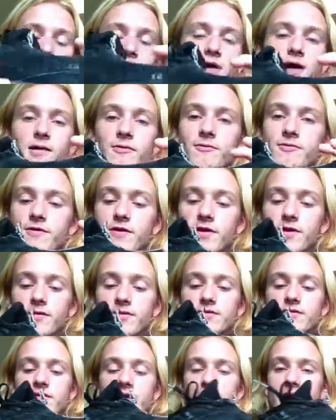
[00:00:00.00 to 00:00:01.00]

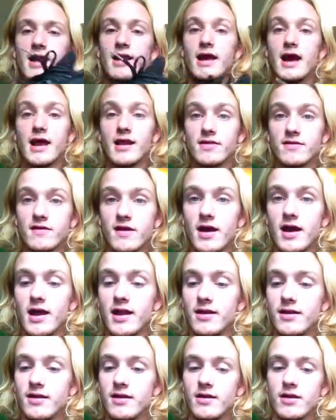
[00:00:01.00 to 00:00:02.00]
Comfort, 10 out of
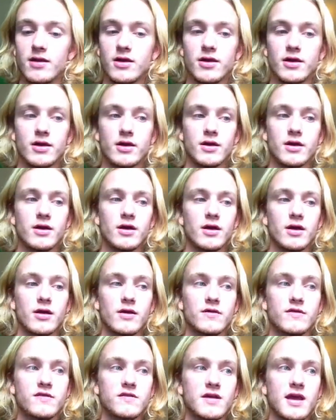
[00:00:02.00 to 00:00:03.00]
10.
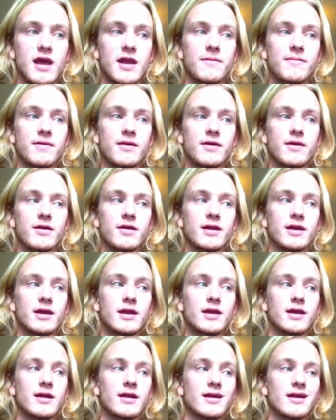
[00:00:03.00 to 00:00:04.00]

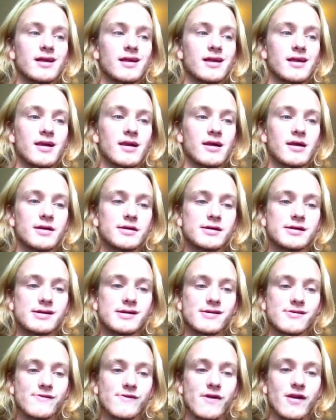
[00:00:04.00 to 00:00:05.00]
Skateability
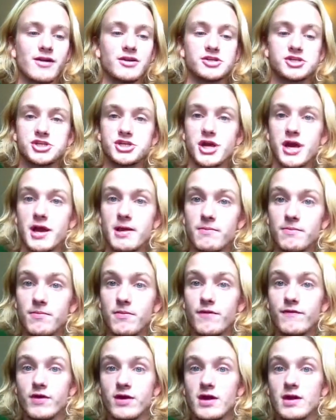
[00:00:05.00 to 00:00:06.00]
and shape,
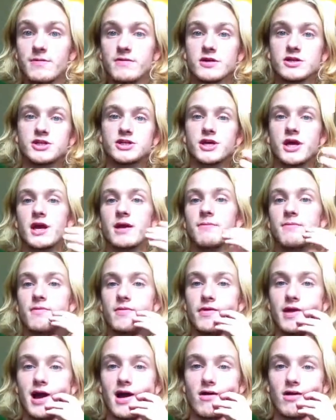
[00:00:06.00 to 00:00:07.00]
if it keeps its shape in
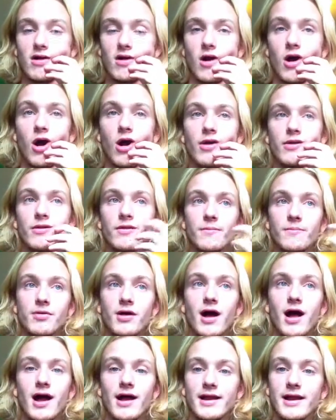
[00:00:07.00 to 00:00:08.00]
that regard,
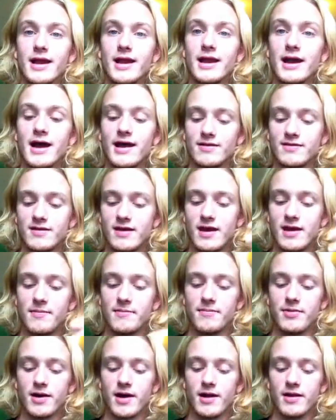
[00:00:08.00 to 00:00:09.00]
probably an 8 out of 10,
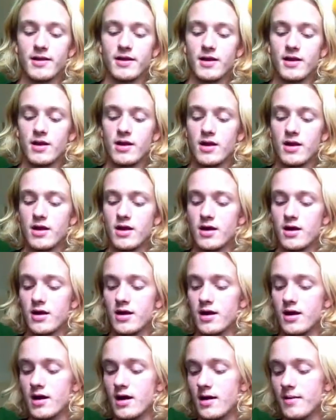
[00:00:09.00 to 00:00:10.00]
but
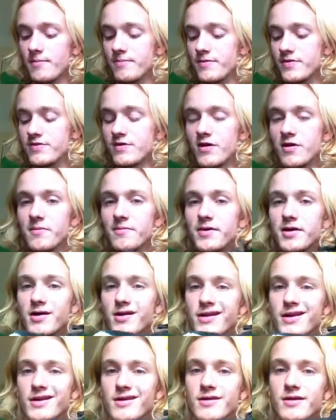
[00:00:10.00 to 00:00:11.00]

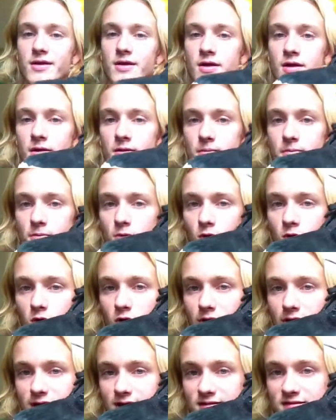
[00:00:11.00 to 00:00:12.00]
durability, more
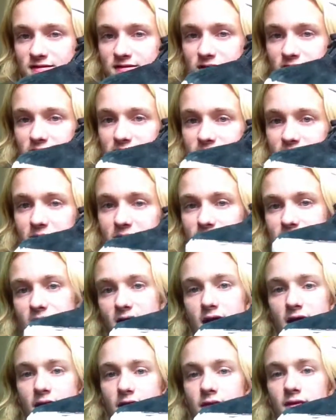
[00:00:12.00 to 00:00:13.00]
like a 6 out of
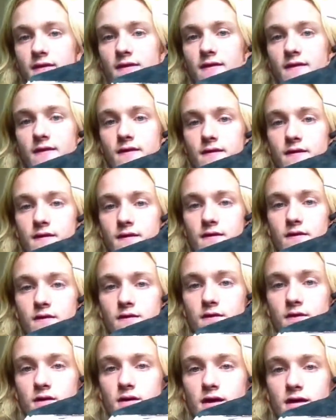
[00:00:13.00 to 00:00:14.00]
10,
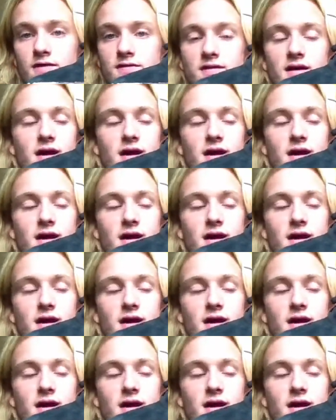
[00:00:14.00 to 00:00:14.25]
because